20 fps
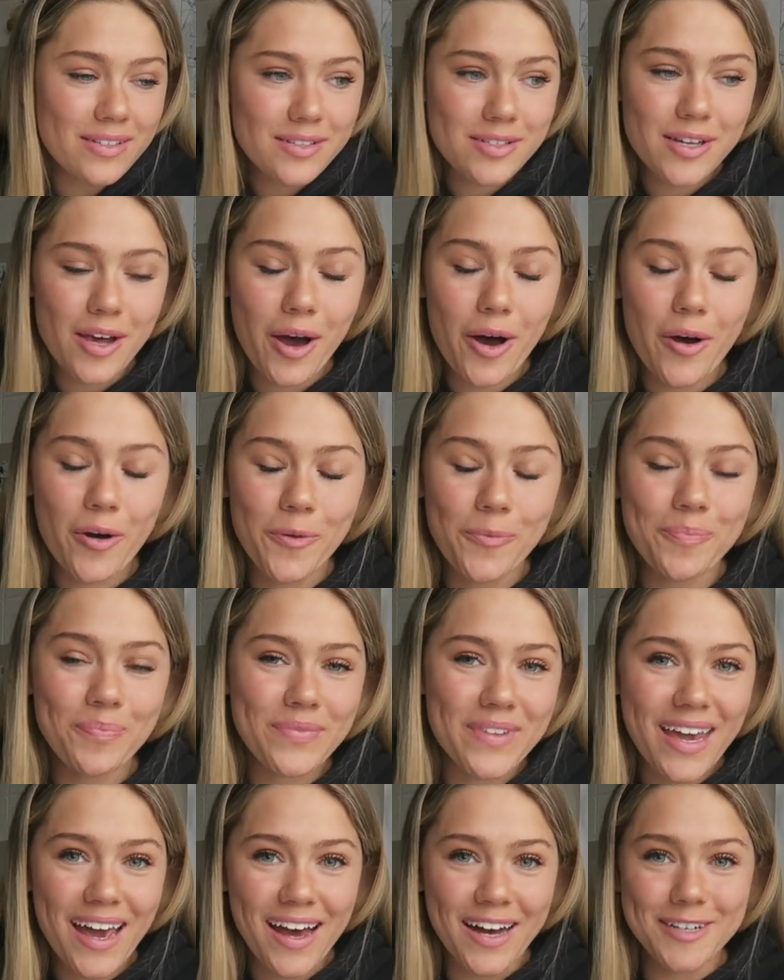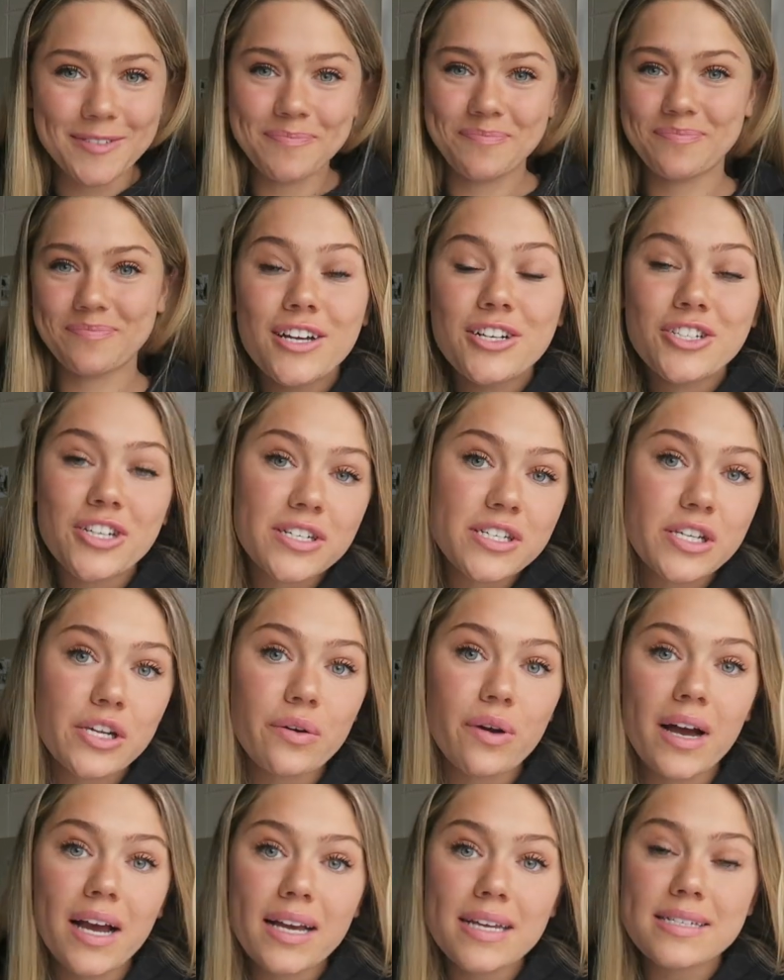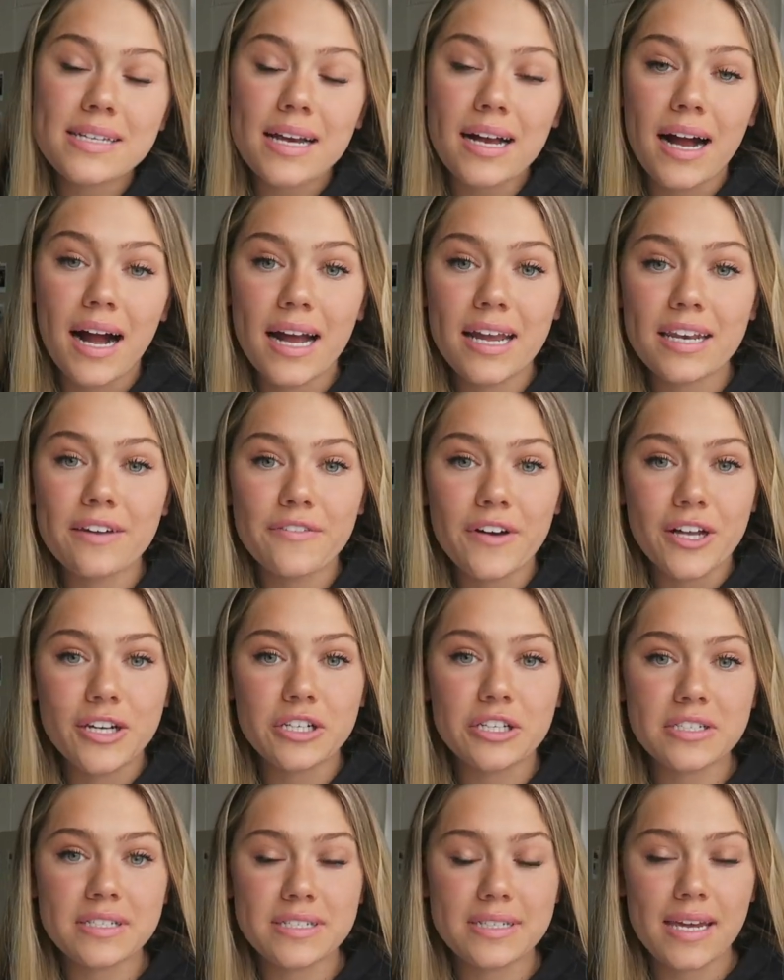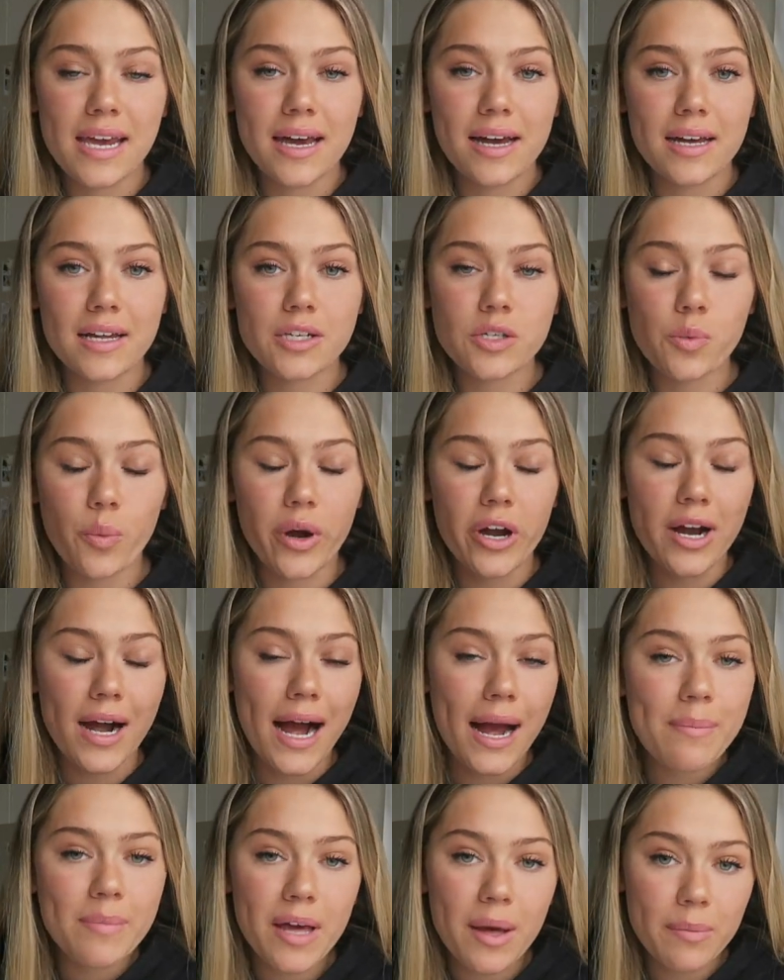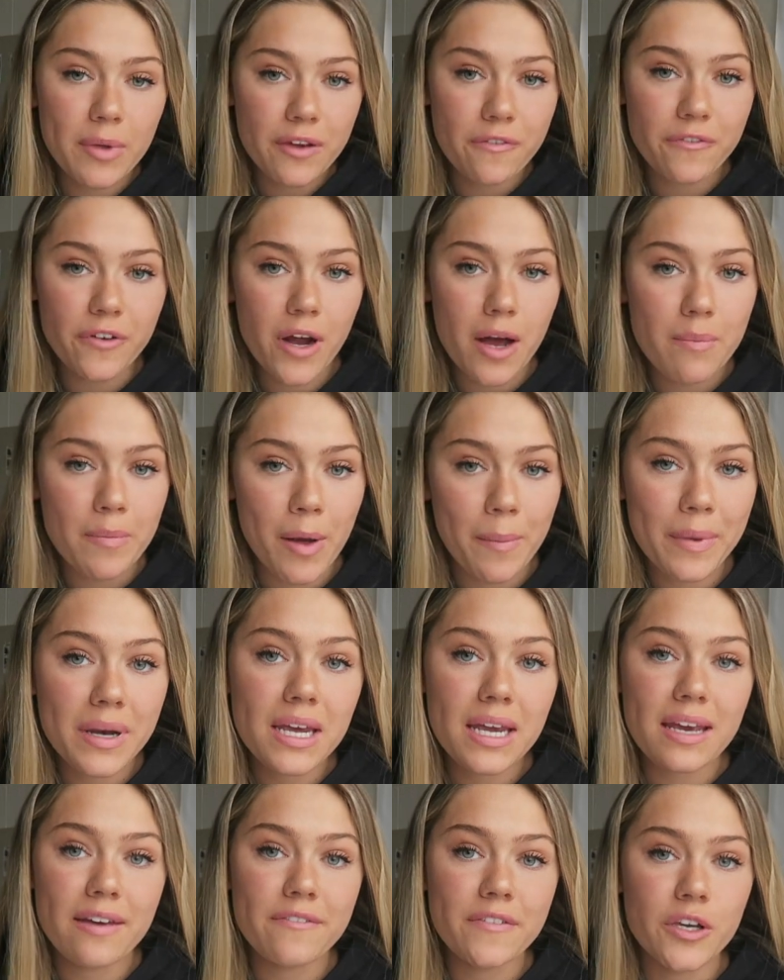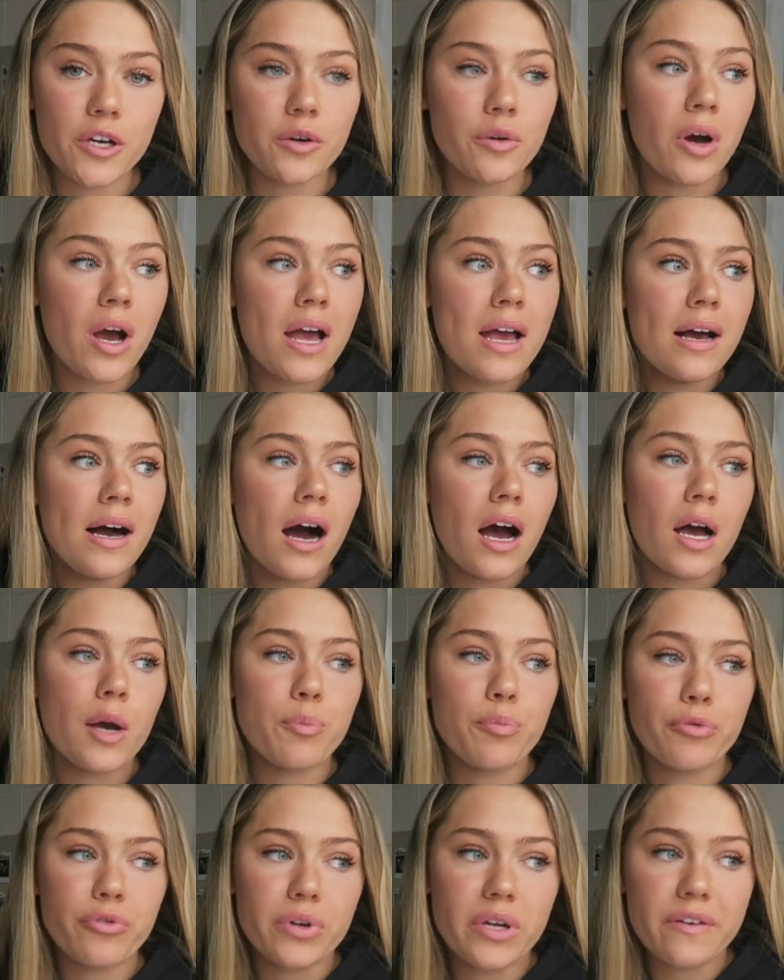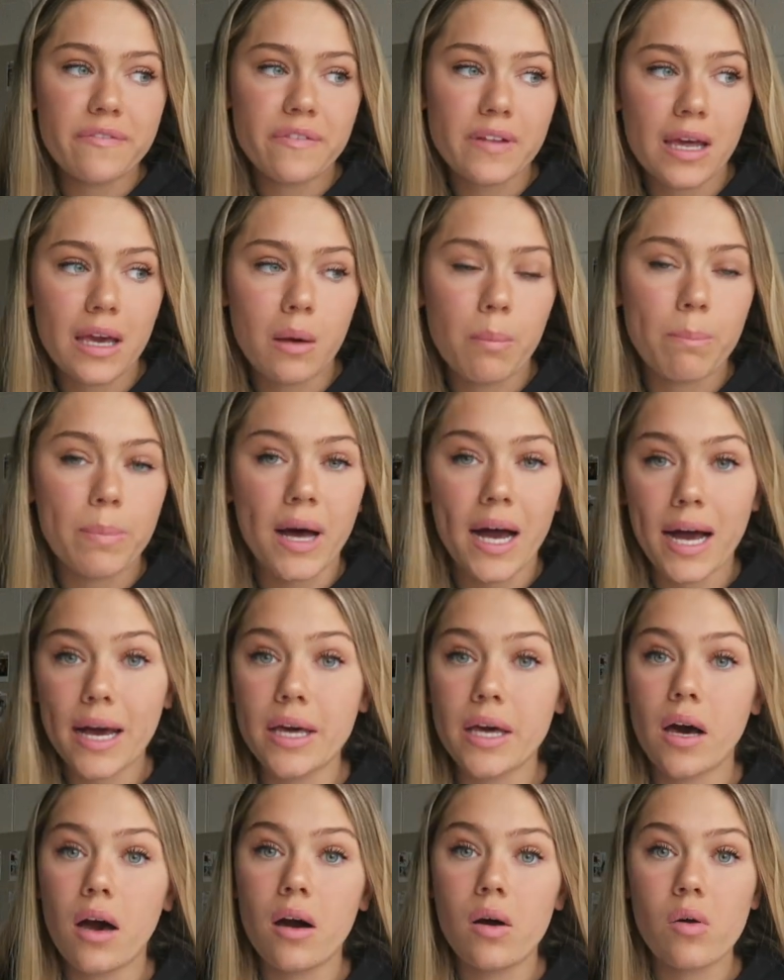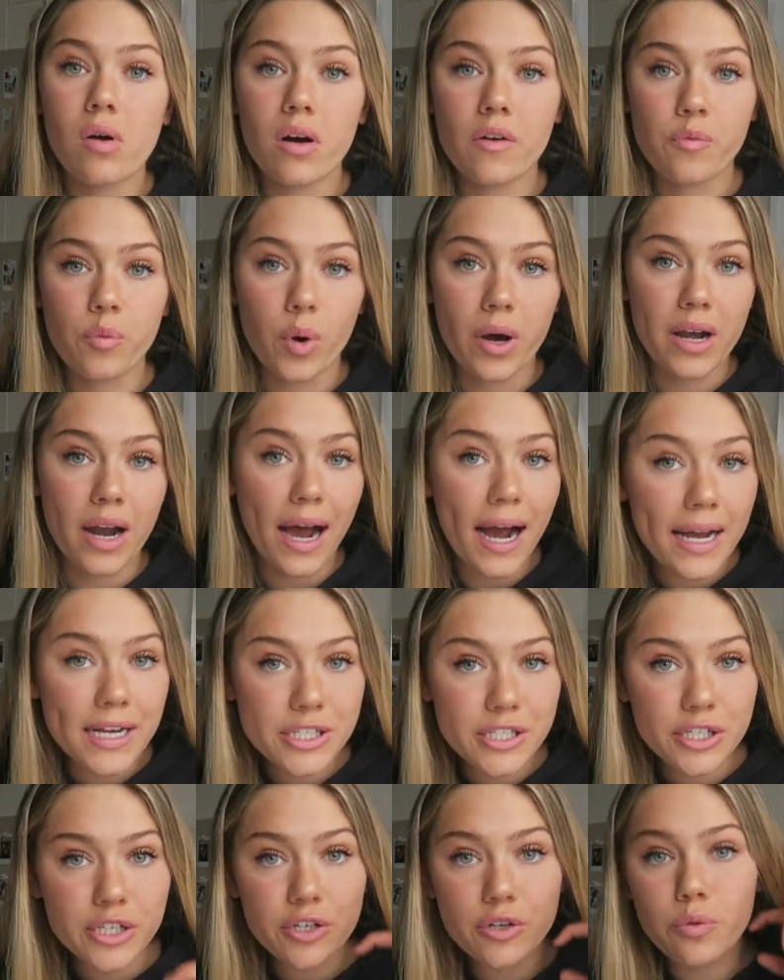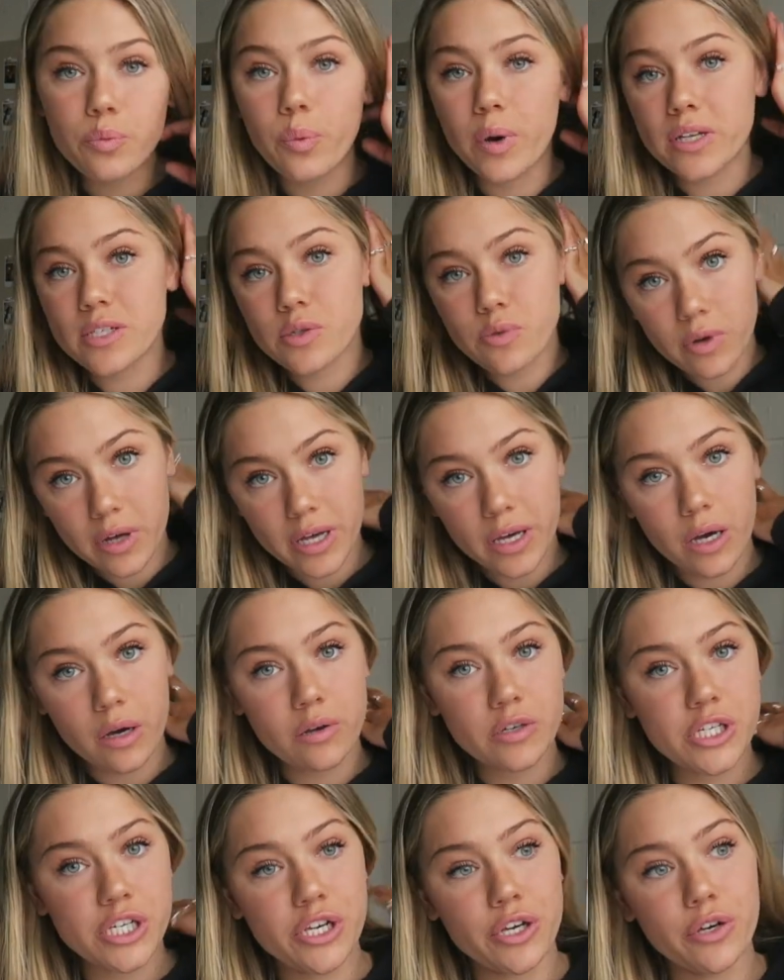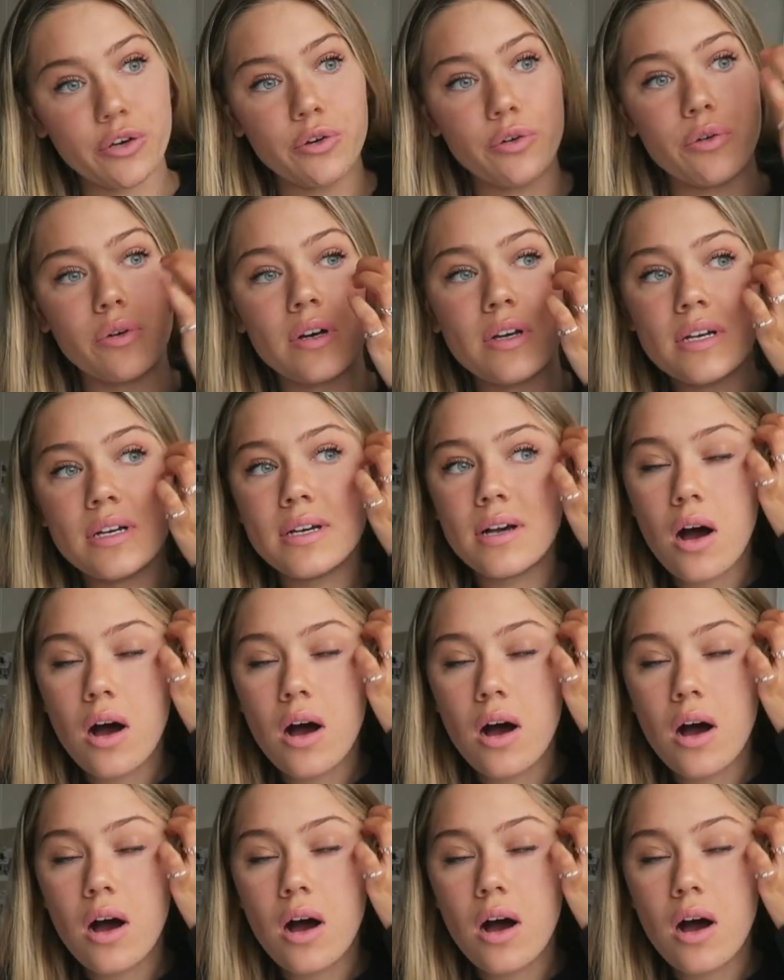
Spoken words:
So yeah, just so you guys kind of understand where I'm coming from, I'm going to give you a brief like bio of what I do, what school I go to,